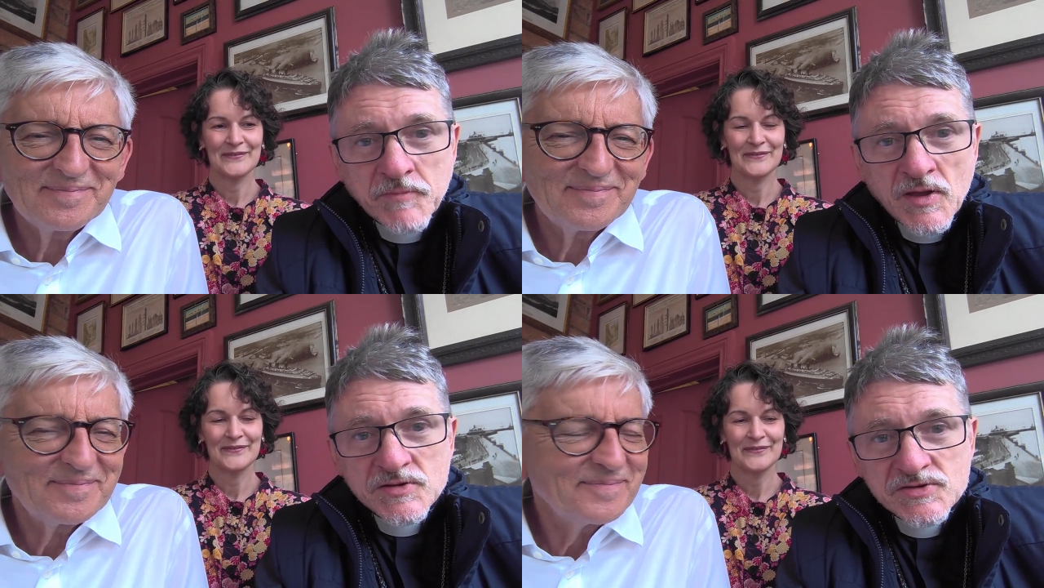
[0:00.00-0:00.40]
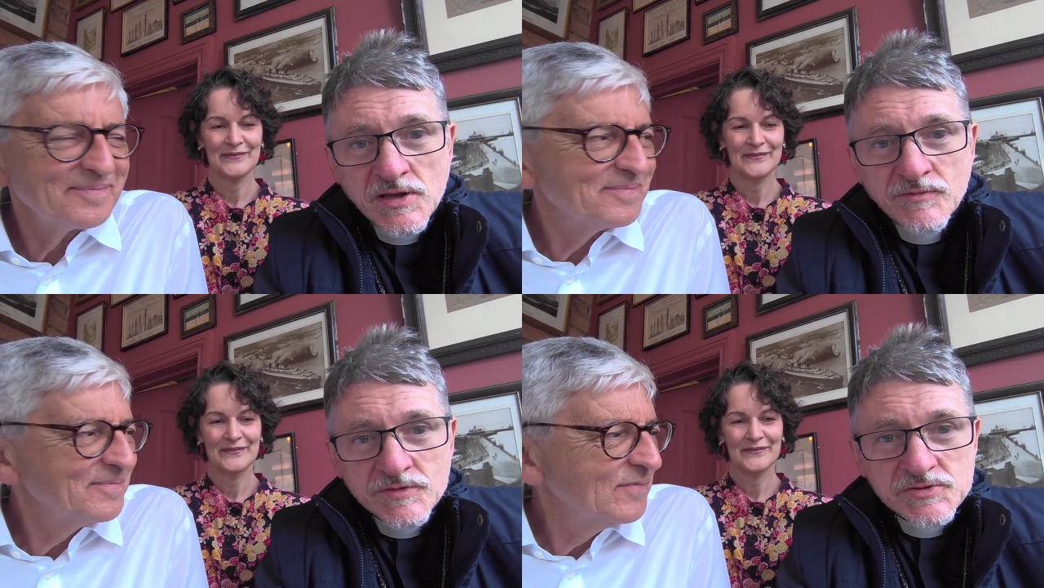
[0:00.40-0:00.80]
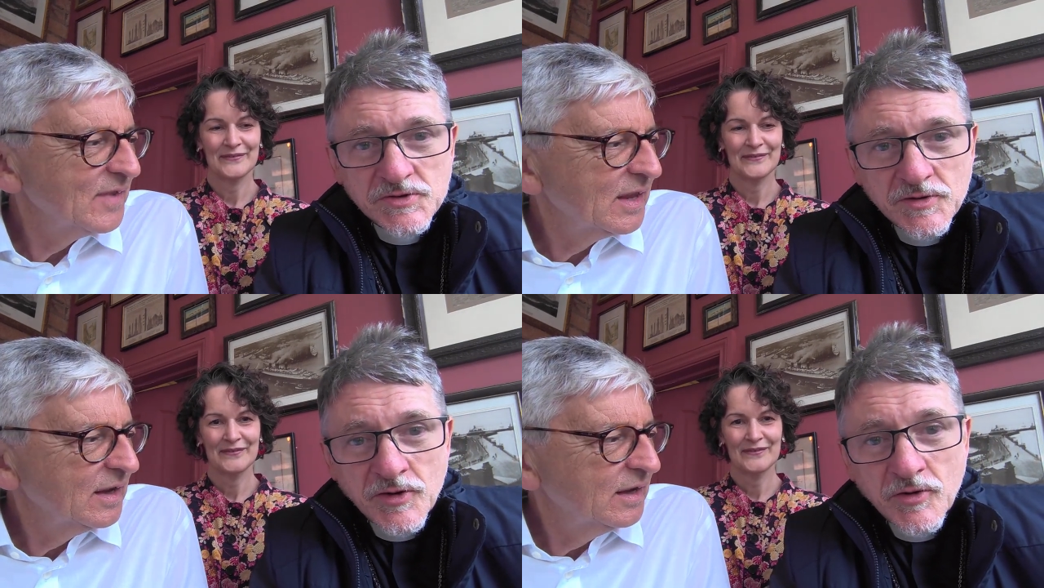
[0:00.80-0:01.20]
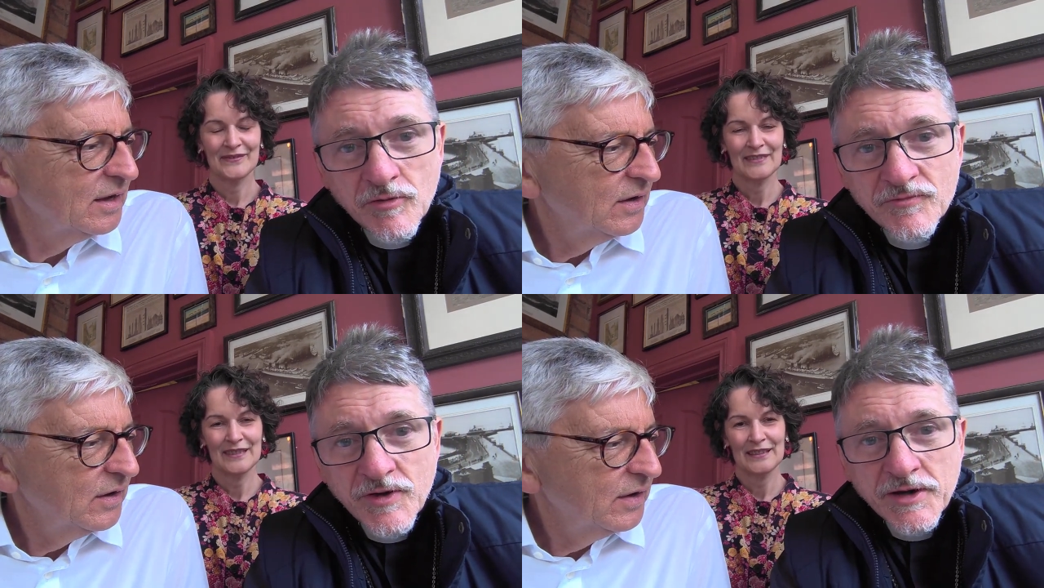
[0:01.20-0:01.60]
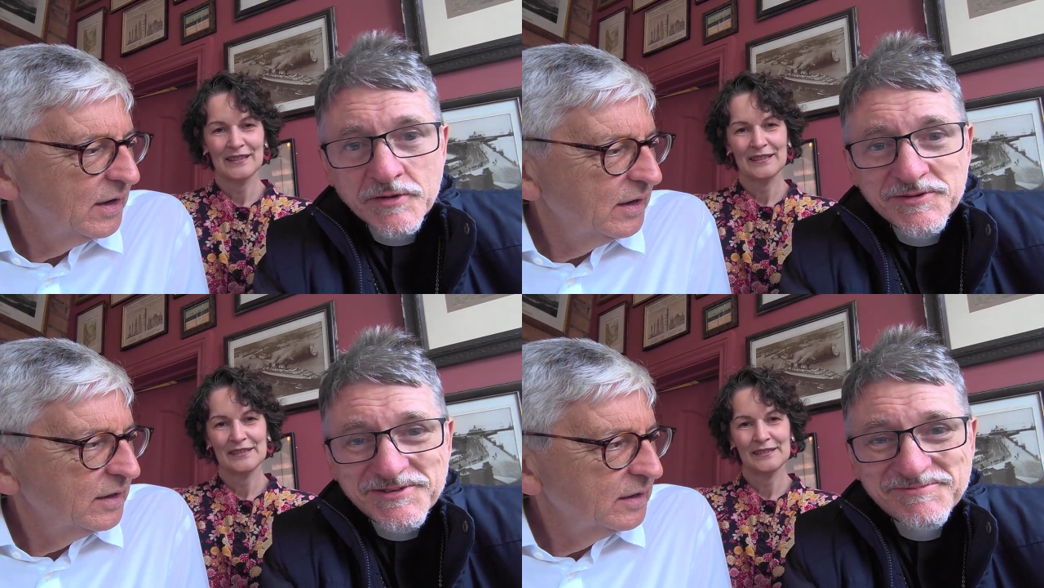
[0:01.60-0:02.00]
Speaker 1: you. Stephen's an old
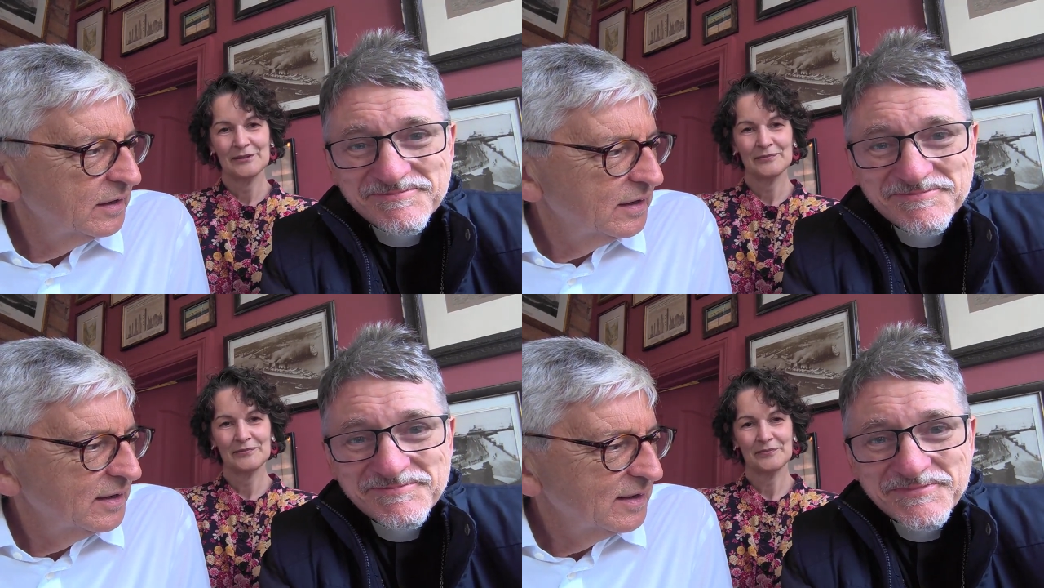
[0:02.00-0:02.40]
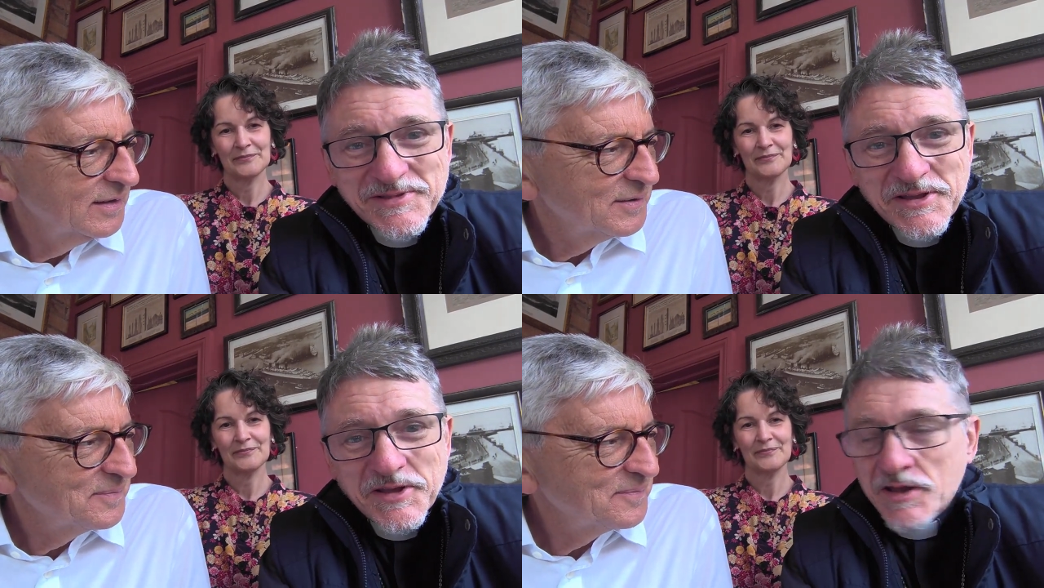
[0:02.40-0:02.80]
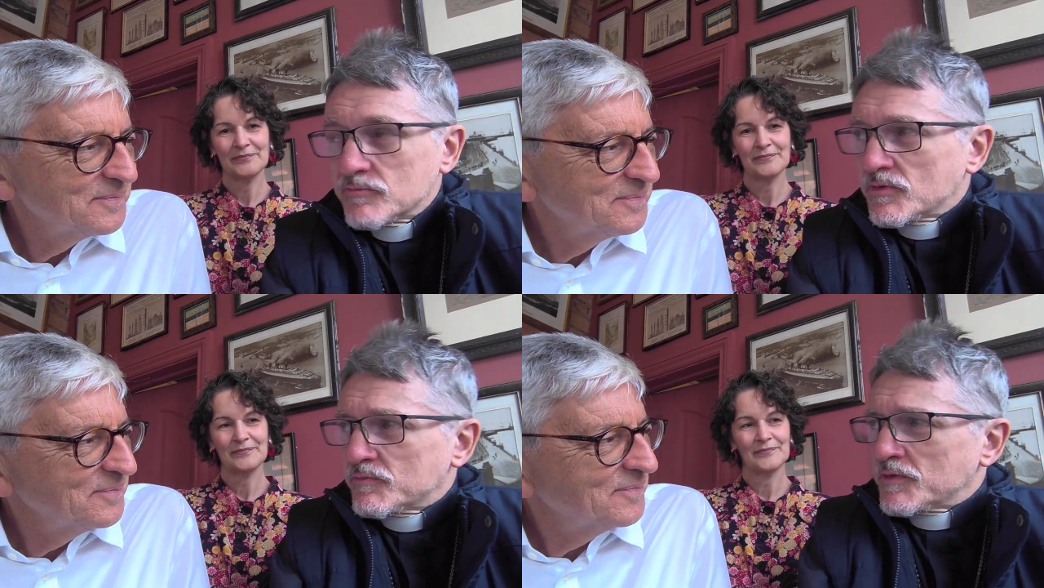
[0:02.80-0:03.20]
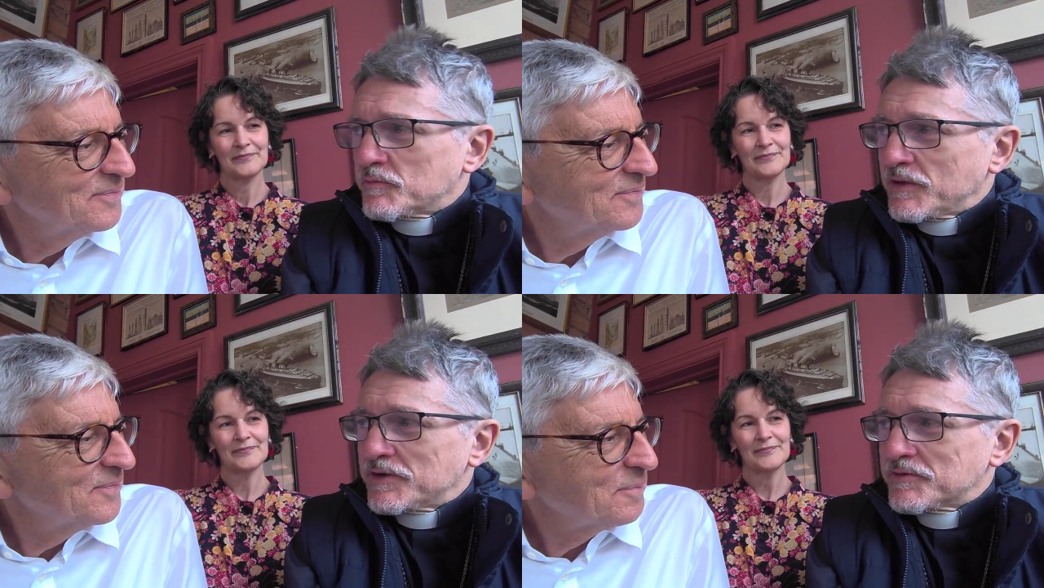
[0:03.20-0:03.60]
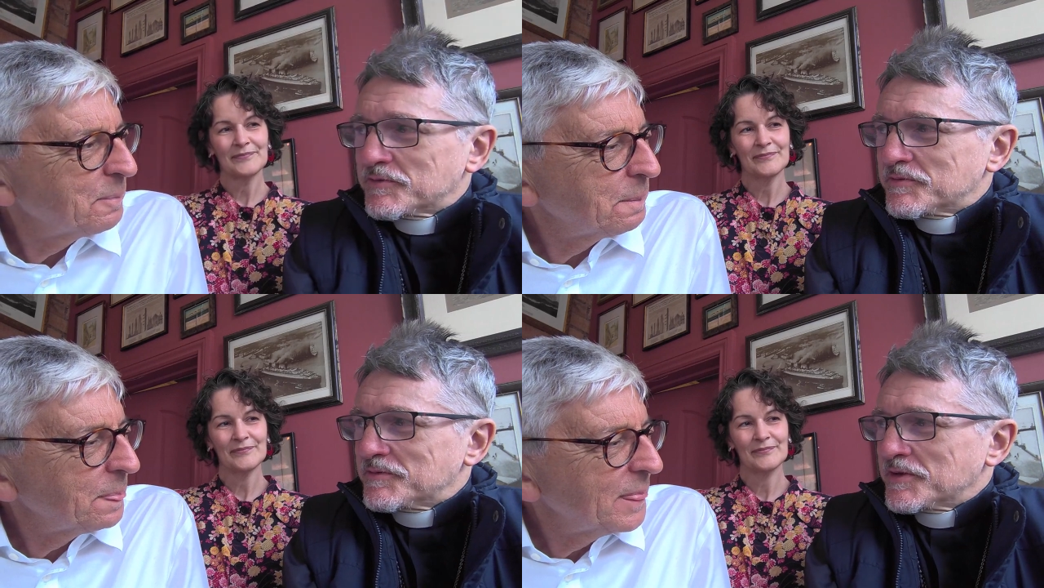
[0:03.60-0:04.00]
friend, and we've
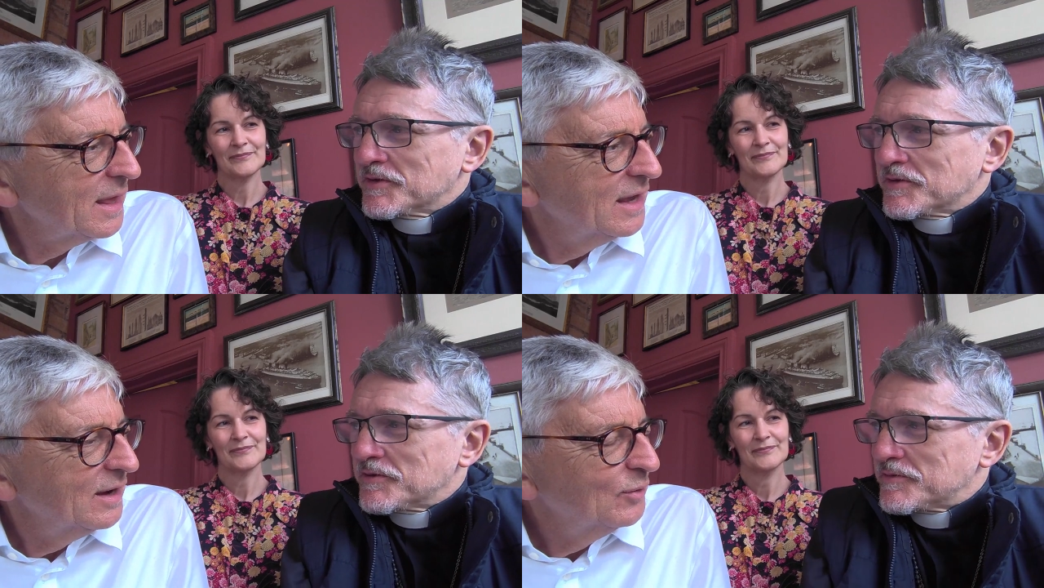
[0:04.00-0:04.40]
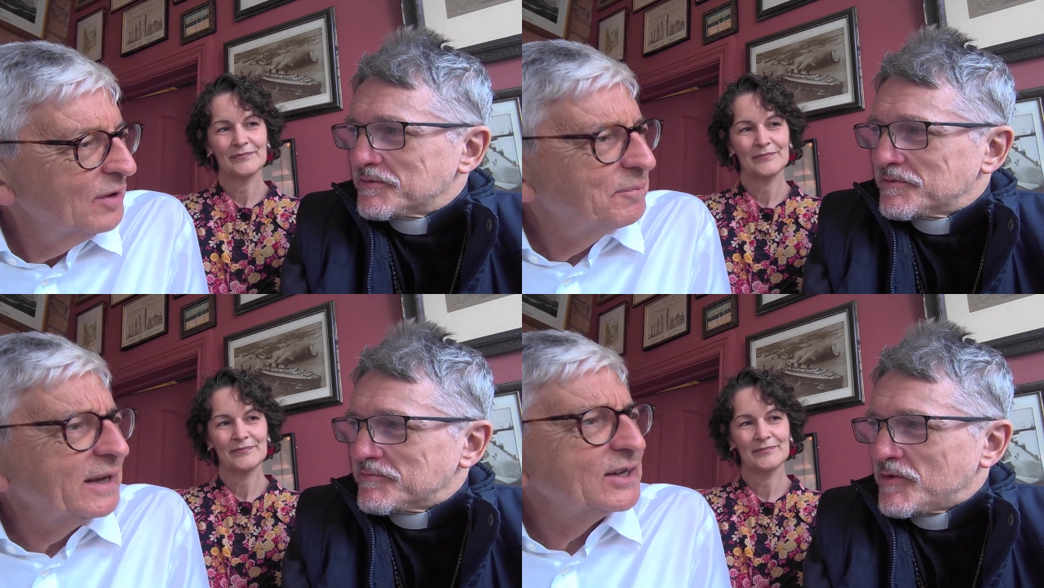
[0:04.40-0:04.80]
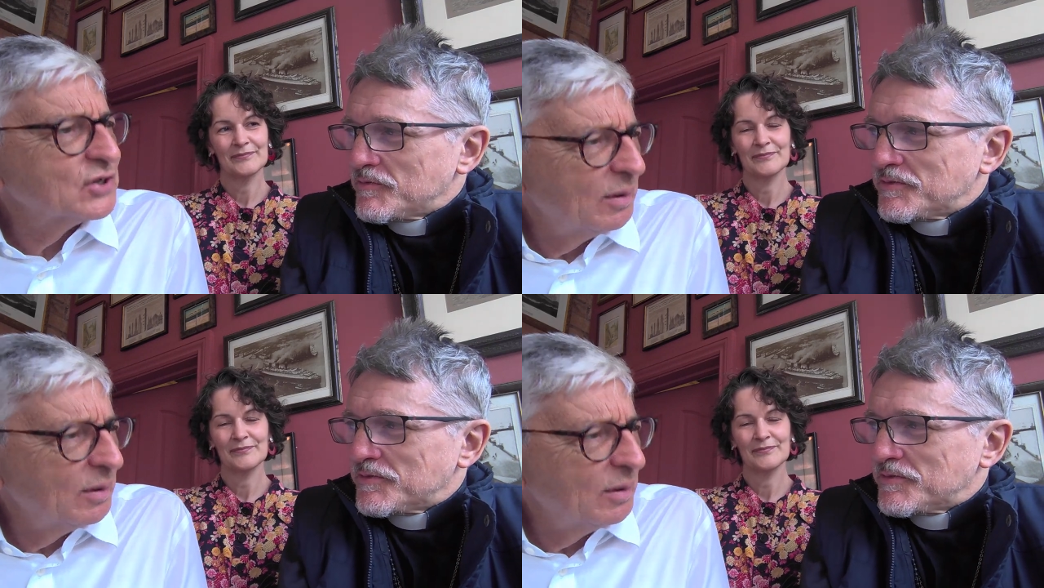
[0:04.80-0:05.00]
been in